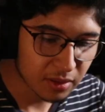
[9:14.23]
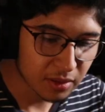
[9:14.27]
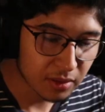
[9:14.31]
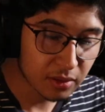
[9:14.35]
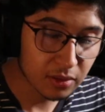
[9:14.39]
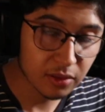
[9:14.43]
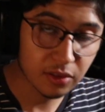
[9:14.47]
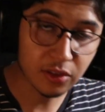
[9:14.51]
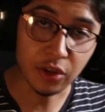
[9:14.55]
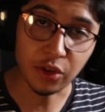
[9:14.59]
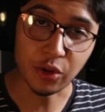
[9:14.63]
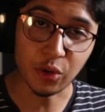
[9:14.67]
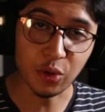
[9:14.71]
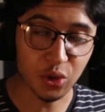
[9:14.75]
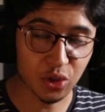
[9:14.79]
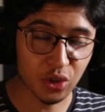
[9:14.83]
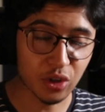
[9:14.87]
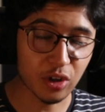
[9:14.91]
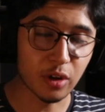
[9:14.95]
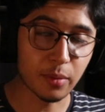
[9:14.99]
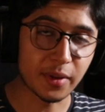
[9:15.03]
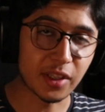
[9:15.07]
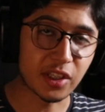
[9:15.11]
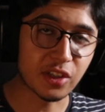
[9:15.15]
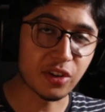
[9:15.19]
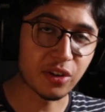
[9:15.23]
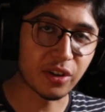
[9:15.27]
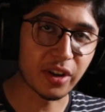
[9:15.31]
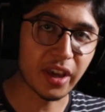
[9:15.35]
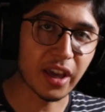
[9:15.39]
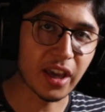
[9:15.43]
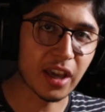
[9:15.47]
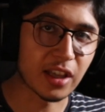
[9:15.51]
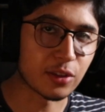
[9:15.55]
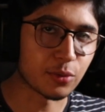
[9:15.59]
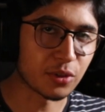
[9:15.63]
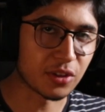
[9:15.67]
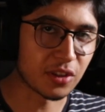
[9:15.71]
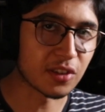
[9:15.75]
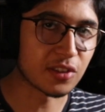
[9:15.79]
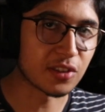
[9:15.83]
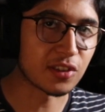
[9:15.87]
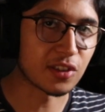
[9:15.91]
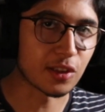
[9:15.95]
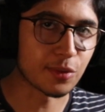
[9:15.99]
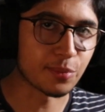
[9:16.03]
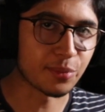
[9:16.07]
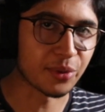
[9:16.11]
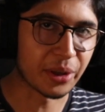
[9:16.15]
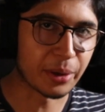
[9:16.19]
so you're sure to be turning heads with this
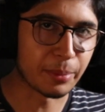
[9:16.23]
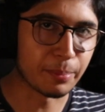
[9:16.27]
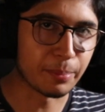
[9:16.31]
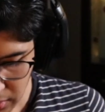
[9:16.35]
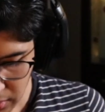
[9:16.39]
display.